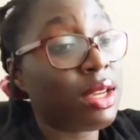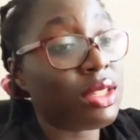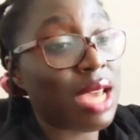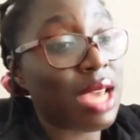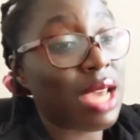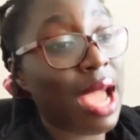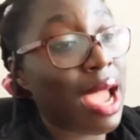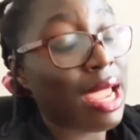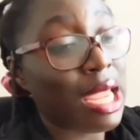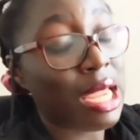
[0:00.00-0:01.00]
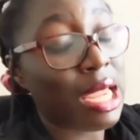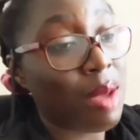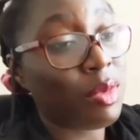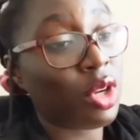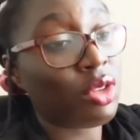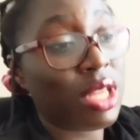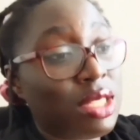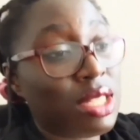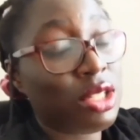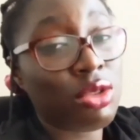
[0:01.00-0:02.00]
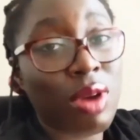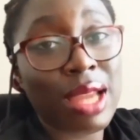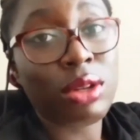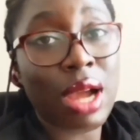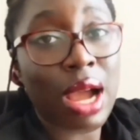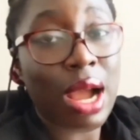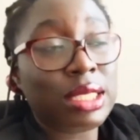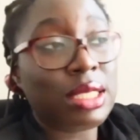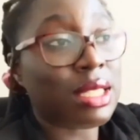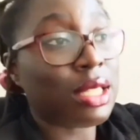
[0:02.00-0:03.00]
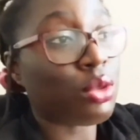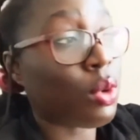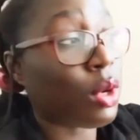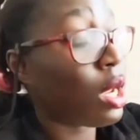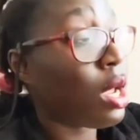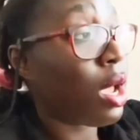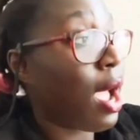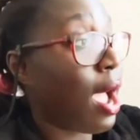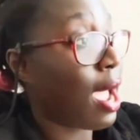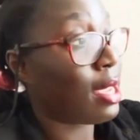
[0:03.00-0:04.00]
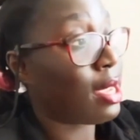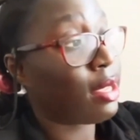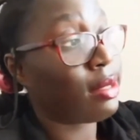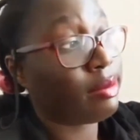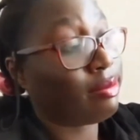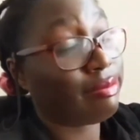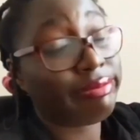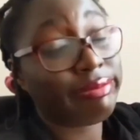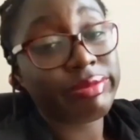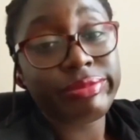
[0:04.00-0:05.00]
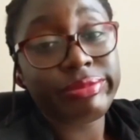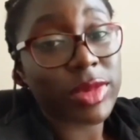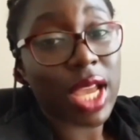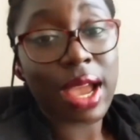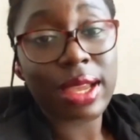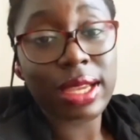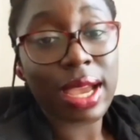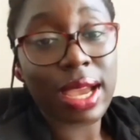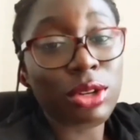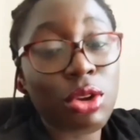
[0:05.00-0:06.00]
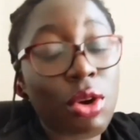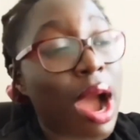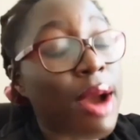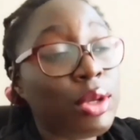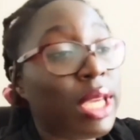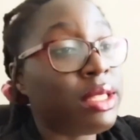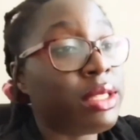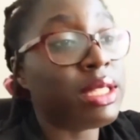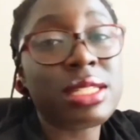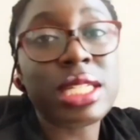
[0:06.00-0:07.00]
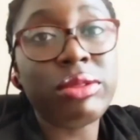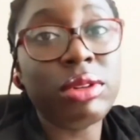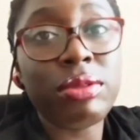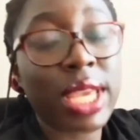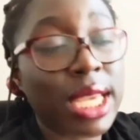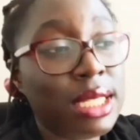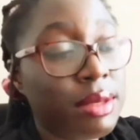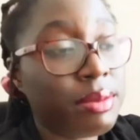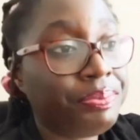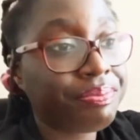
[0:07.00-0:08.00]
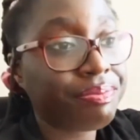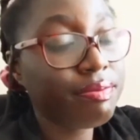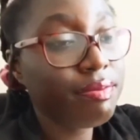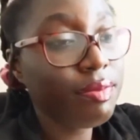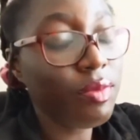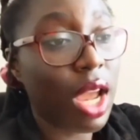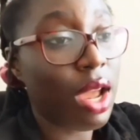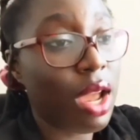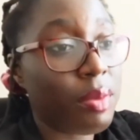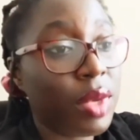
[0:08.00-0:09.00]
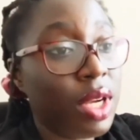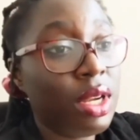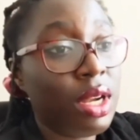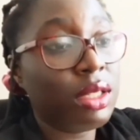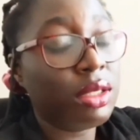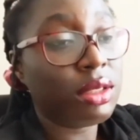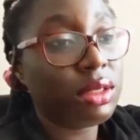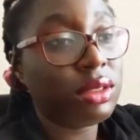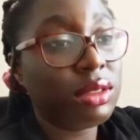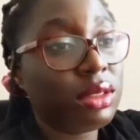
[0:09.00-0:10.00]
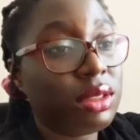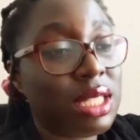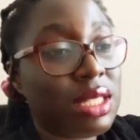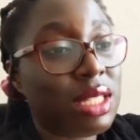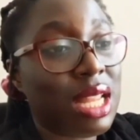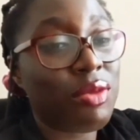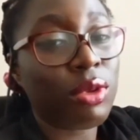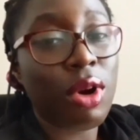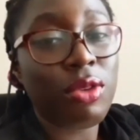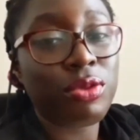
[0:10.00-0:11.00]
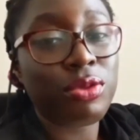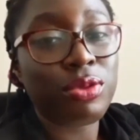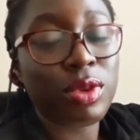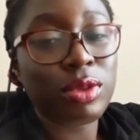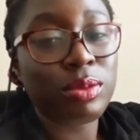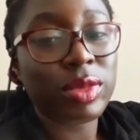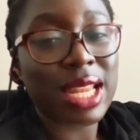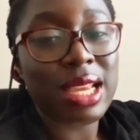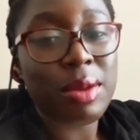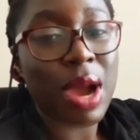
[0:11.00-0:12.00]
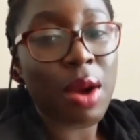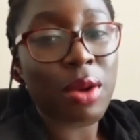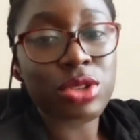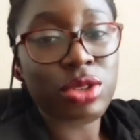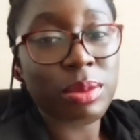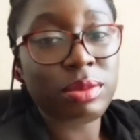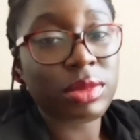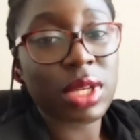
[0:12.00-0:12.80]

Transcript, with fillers: because i i i'm not racist so i don't know how these things work i i i don't know how you get to this level of hate um this level of getting a power trip